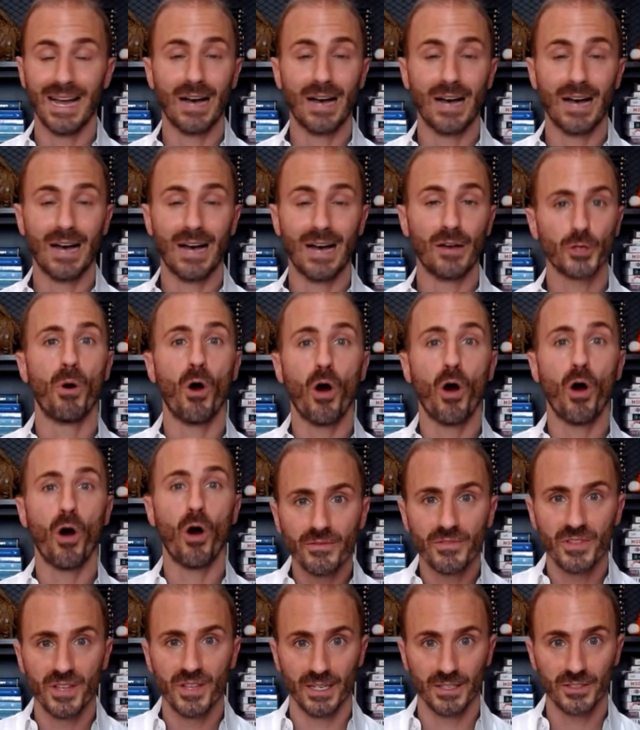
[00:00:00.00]
Now, the other
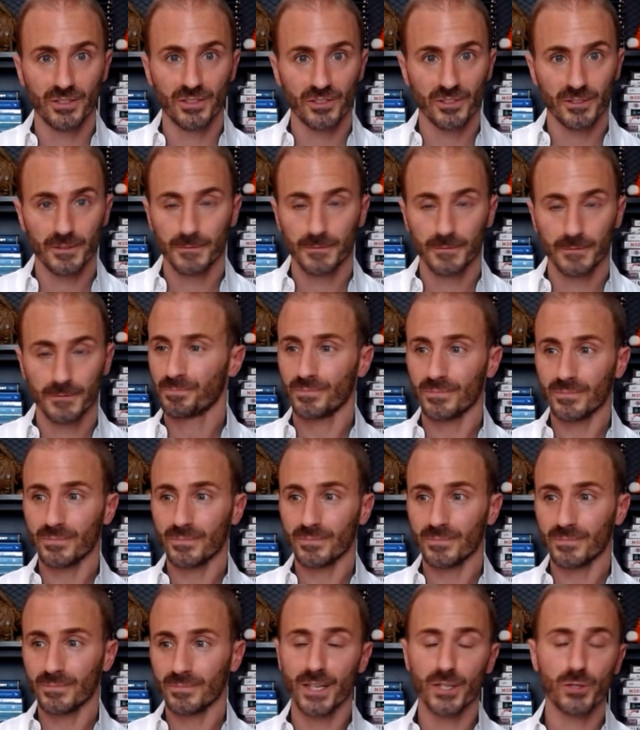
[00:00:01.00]
part of this
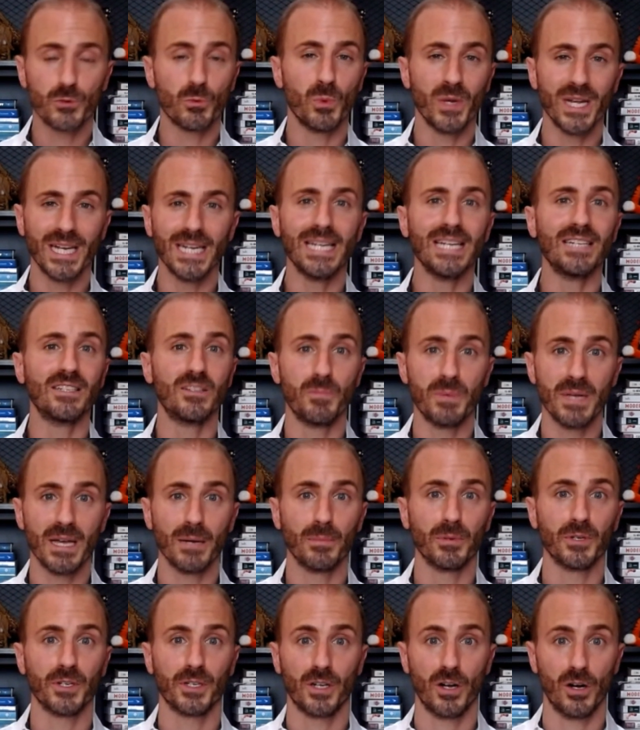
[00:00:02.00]
is we need
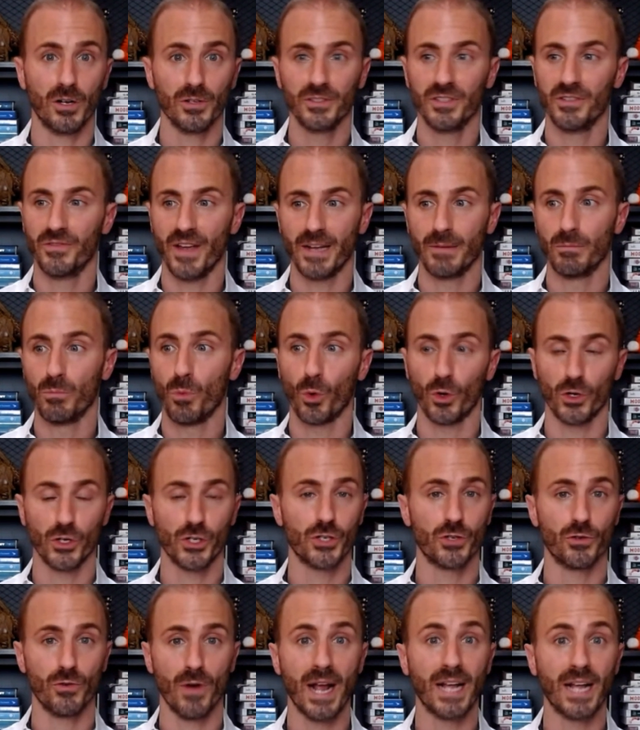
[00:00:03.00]
to be able to cultivate
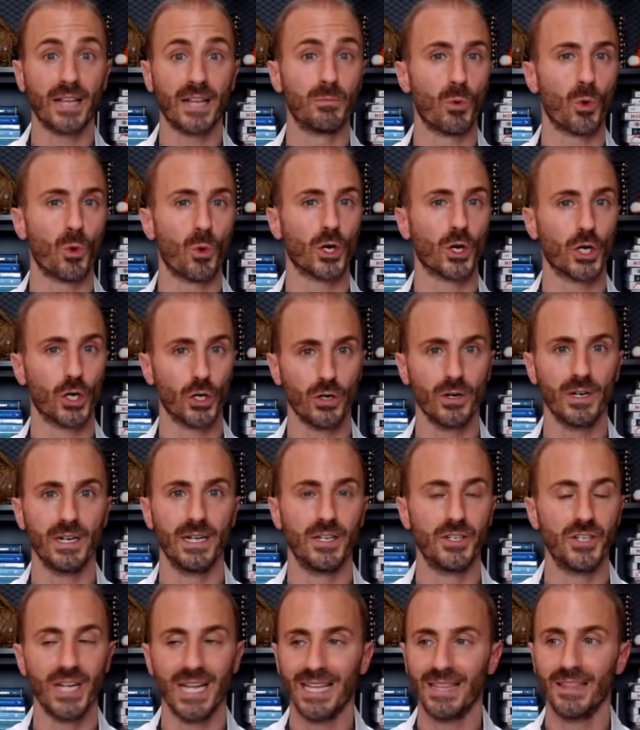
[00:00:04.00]
more strength, more
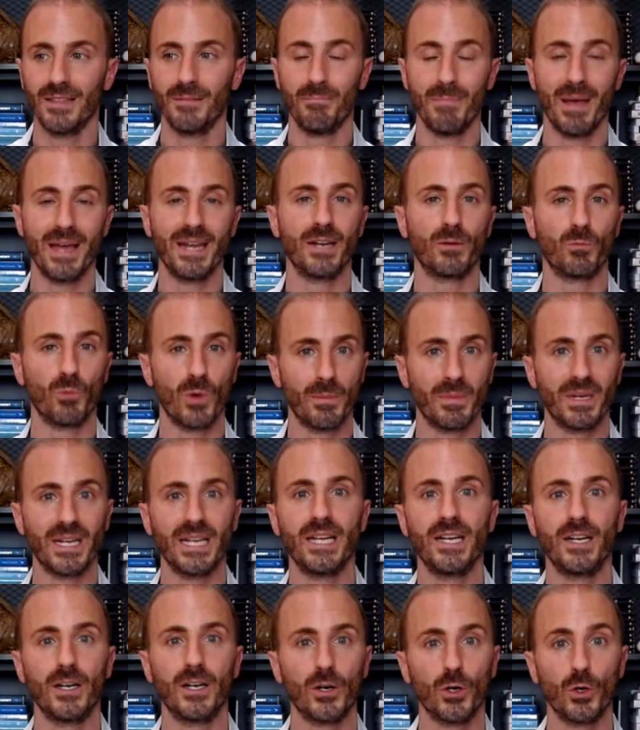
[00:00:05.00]
courage in the men and women
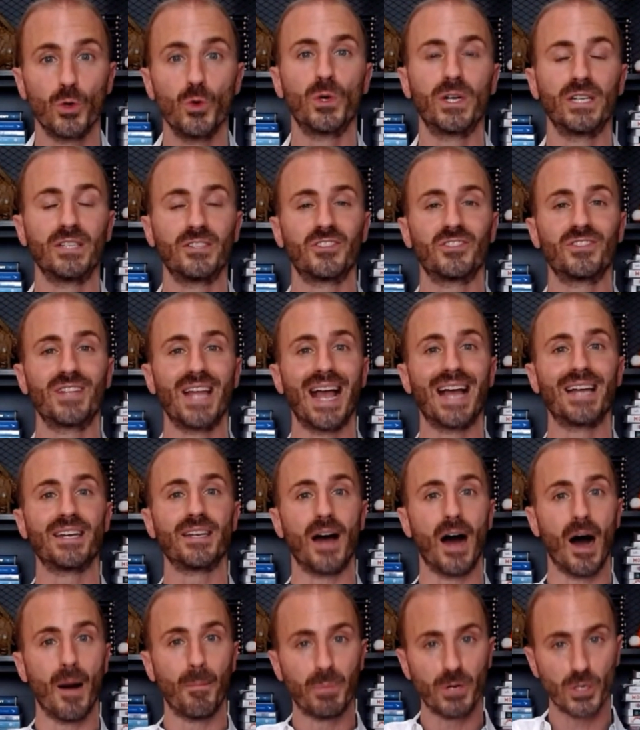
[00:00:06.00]
here who can stand
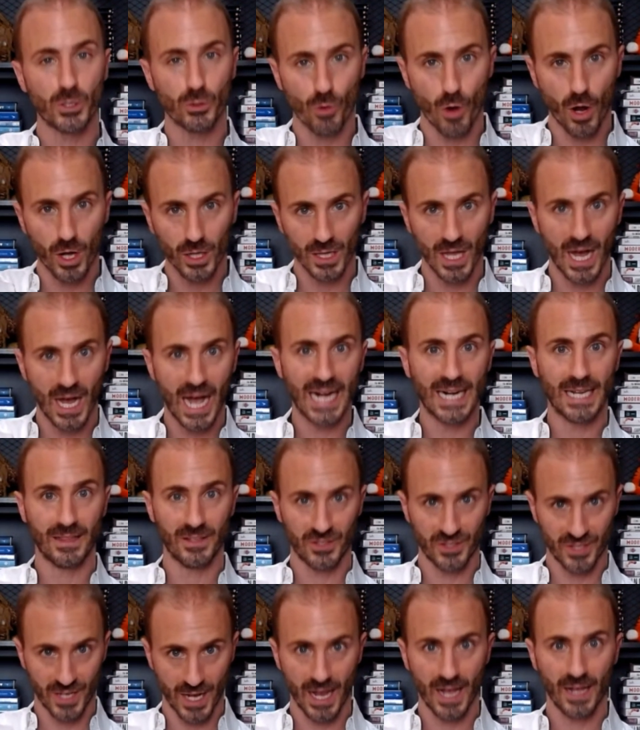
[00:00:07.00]
up and draw a line in the
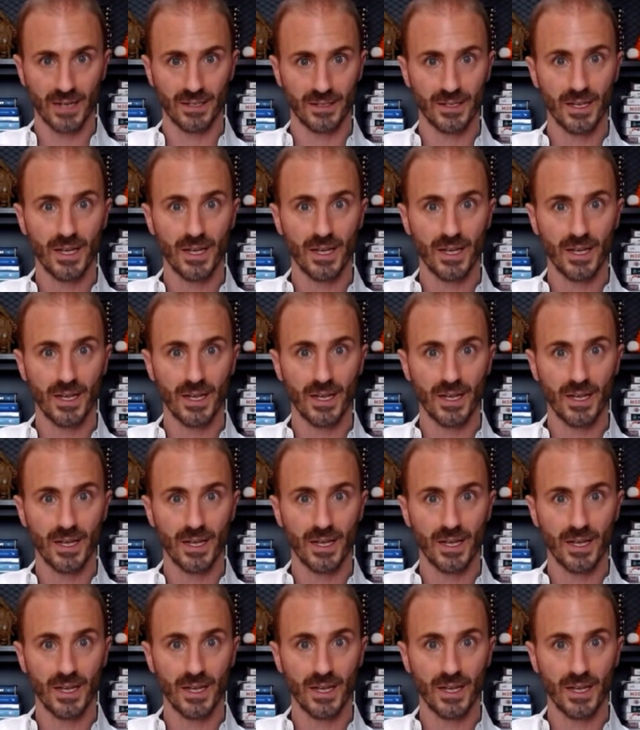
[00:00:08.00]
sand